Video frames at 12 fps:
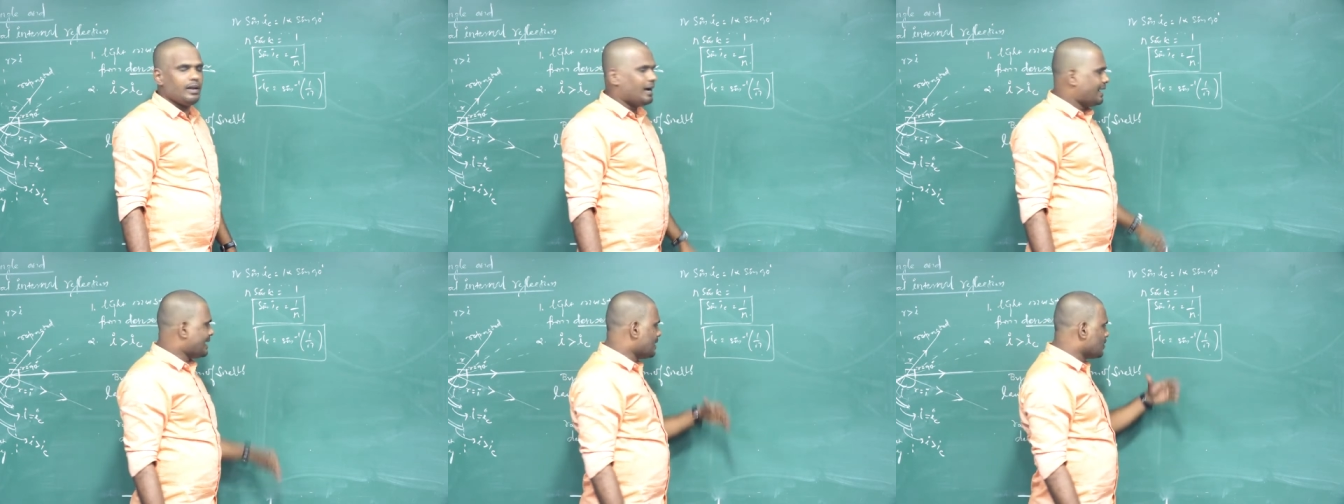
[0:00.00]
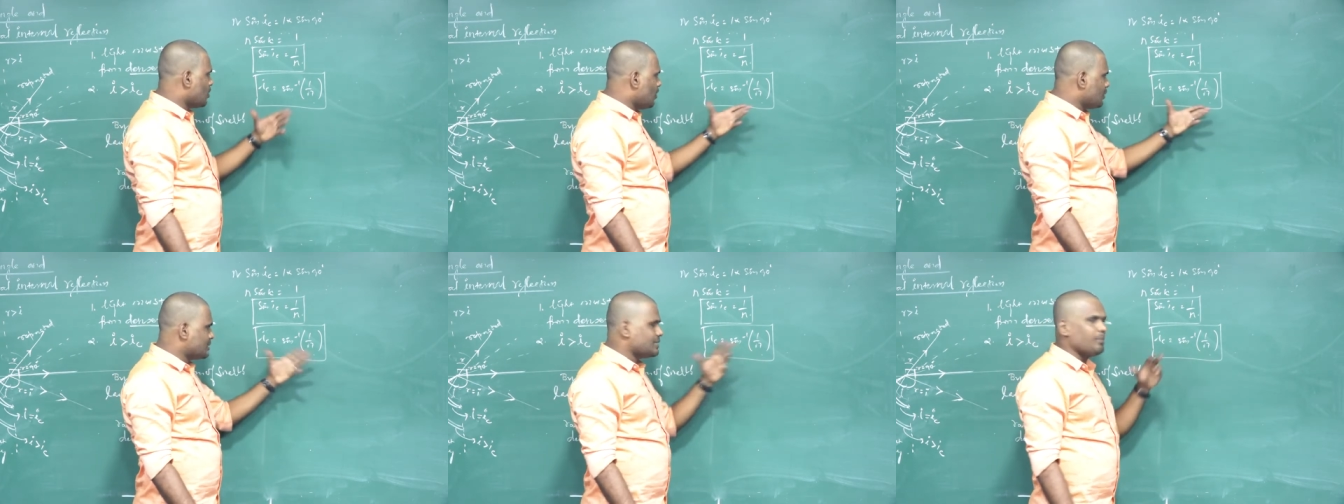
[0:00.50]
I can go
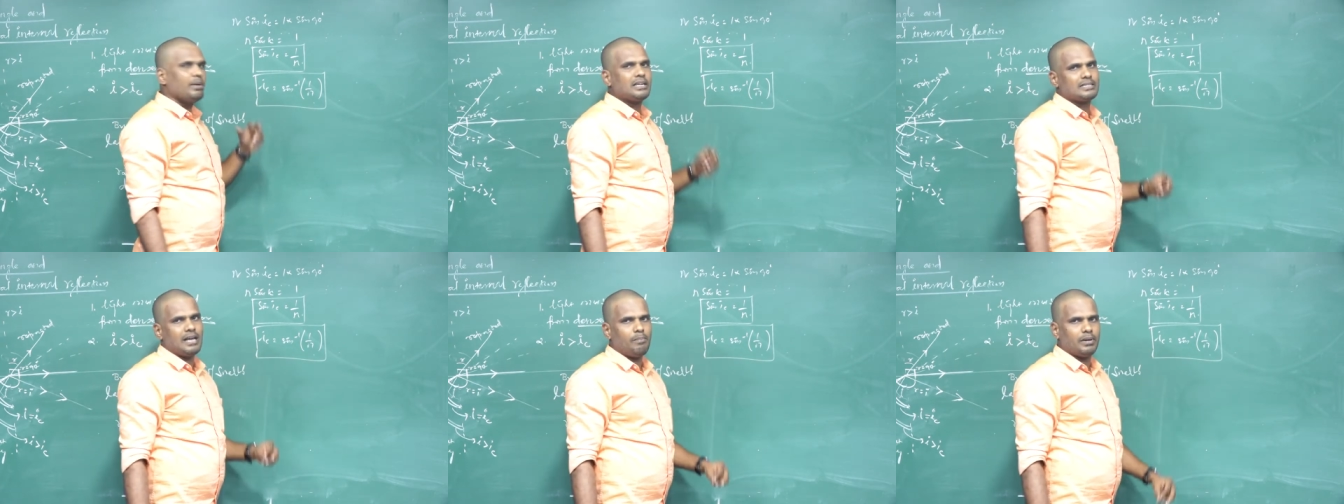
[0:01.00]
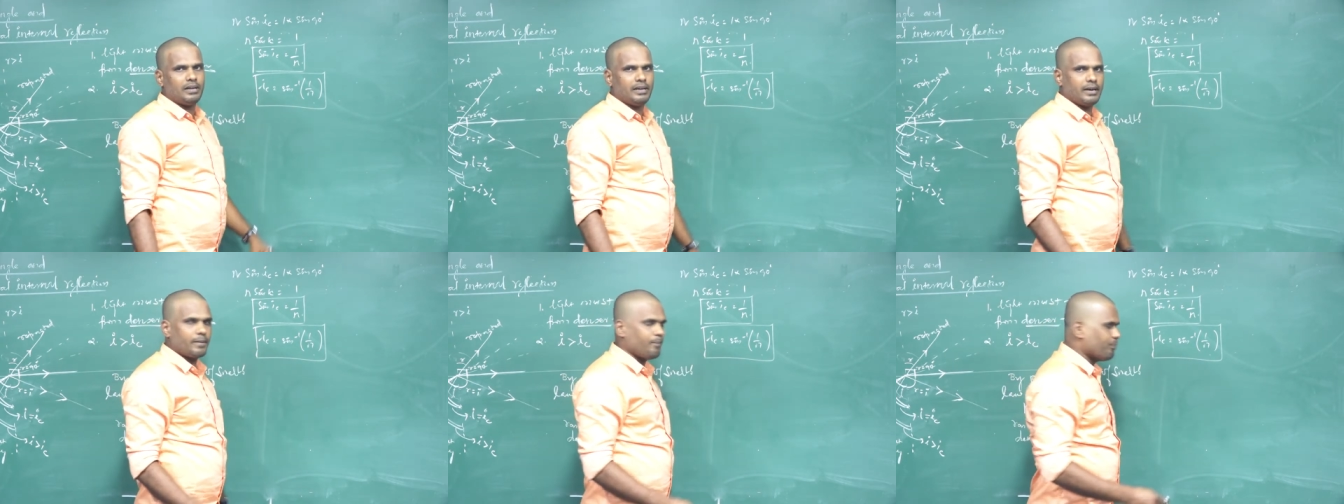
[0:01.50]
with some example
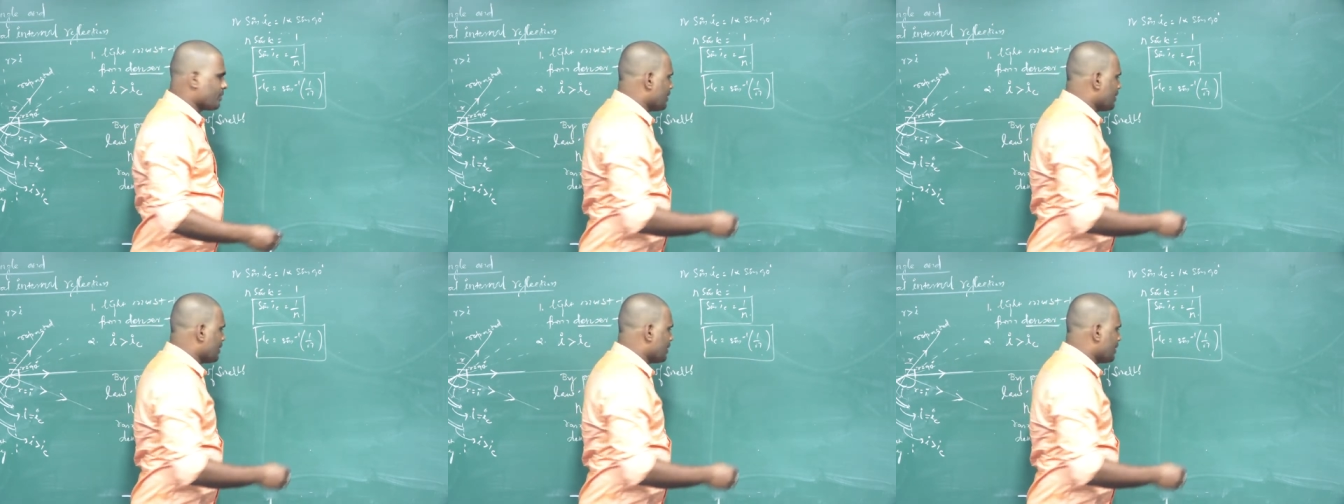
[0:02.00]
here.